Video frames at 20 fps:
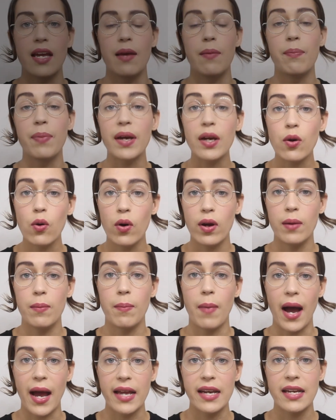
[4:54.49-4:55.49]
a Bitcoin
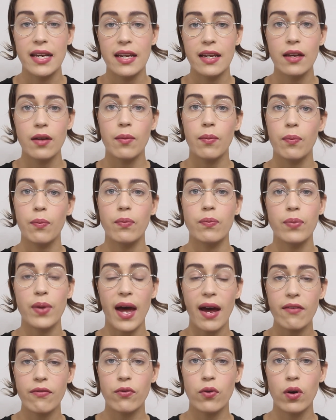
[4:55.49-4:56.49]
mining
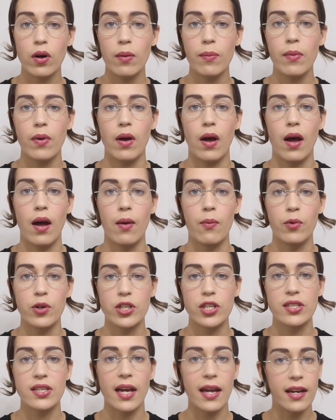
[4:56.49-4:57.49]
platform um, which
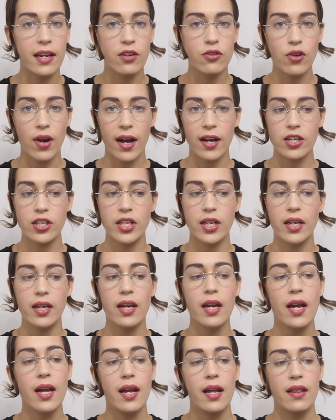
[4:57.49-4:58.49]
is gaining
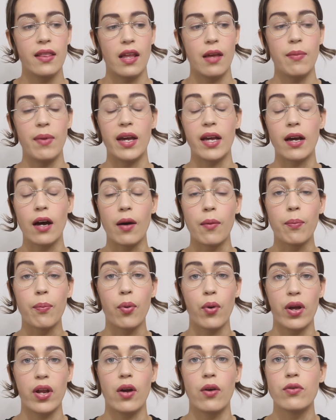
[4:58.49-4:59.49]
traction. They make up
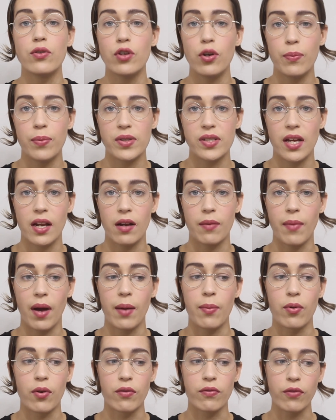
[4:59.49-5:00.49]
0.02% of my
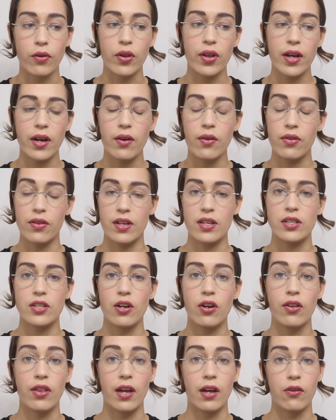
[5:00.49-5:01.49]
portfolio. This
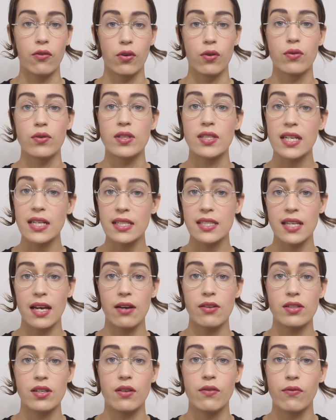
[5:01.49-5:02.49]
year they grew
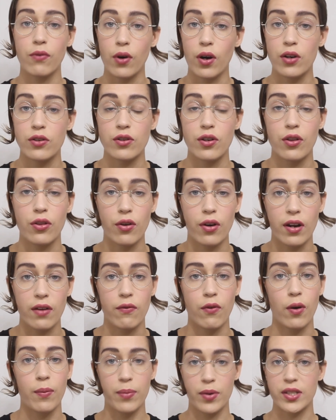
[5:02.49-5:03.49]

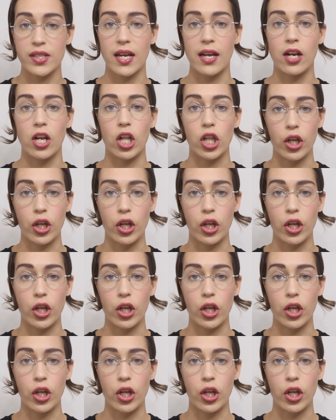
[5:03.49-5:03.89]
6,434%